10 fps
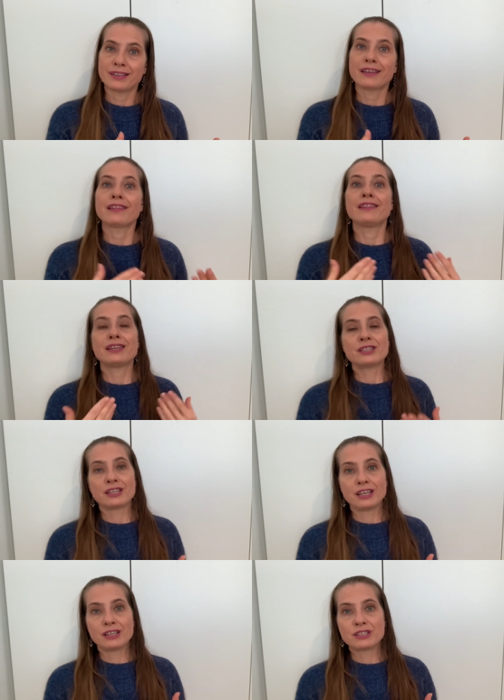This
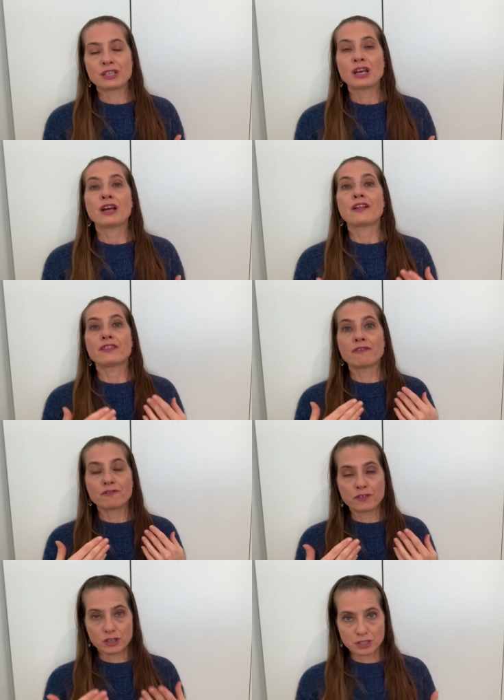is the
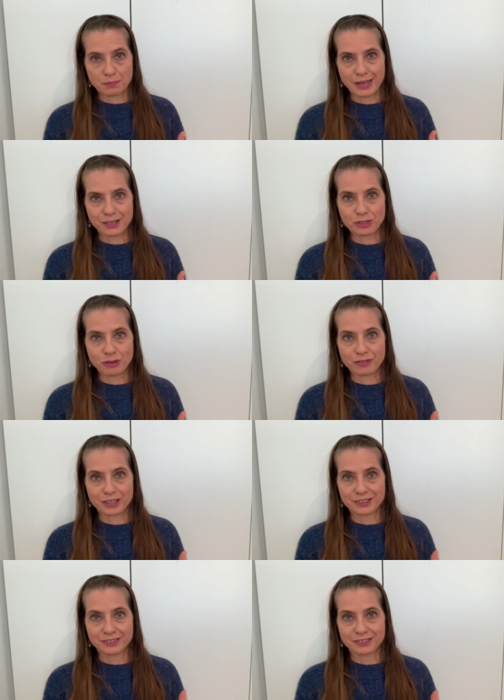first Passover.